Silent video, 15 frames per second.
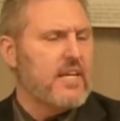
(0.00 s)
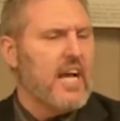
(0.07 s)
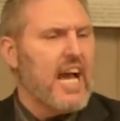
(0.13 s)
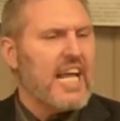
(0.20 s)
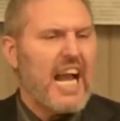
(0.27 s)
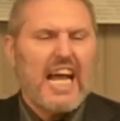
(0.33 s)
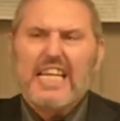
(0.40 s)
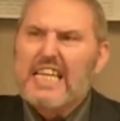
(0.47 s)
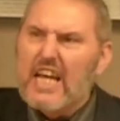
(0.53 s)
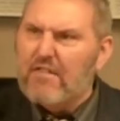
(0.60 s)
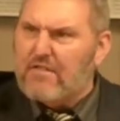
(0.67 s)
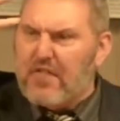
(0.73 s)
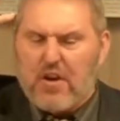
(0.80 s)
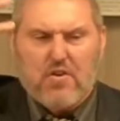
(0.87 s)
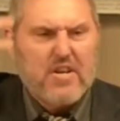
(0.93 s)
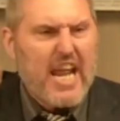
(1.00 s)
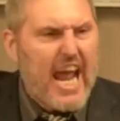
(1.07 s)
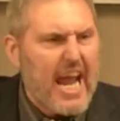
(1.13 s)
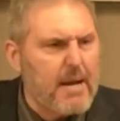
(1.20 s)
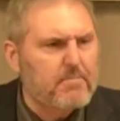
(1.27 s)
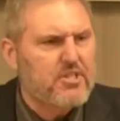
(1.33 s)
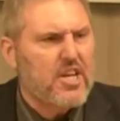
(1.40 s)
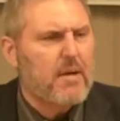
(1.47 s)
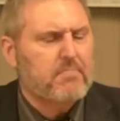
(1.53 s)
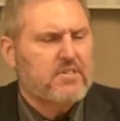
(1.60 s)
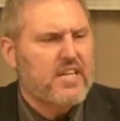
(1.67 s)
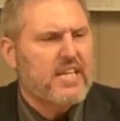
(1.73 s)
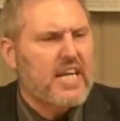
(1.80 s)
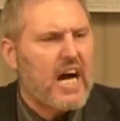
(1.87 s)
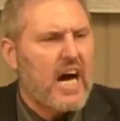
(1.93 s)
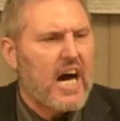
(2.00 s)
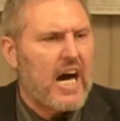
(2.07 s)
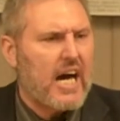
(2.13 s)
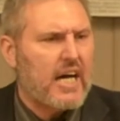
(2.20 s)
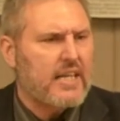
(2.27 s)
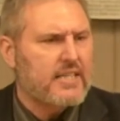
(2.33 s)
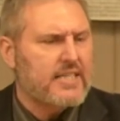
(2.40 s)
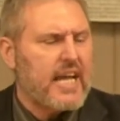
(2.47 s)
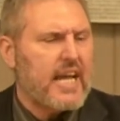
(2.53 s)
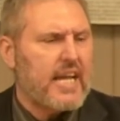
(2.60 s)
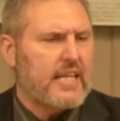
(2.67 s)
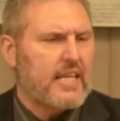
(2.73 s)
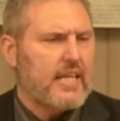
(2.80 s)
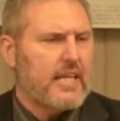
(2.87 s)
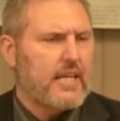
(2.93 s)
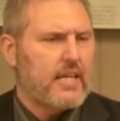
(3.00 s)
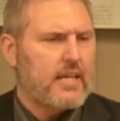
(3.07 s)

And I lift their names up to God daily.